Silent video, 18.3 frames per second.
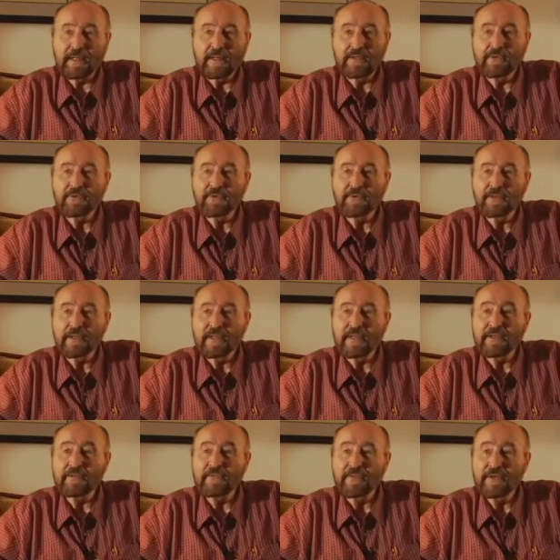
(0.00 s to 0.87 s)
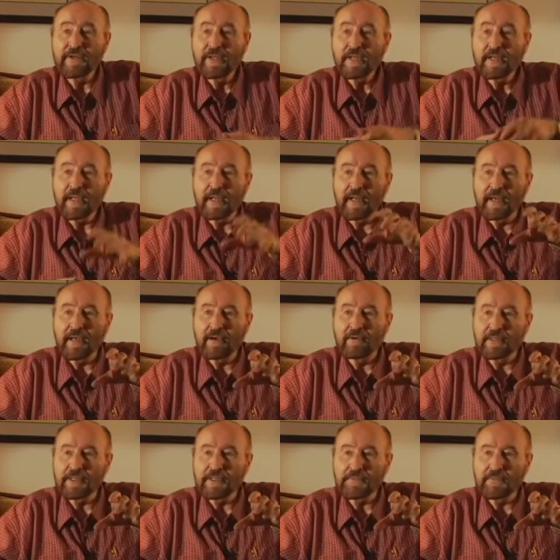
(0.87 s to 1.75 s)
controlling its funding and
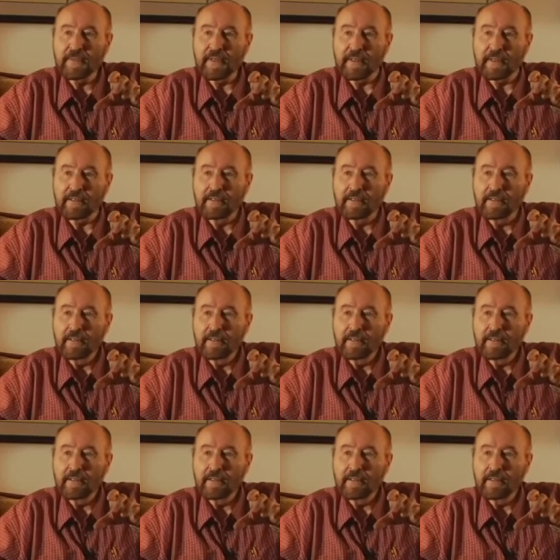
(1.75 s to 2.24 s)
how it's spent.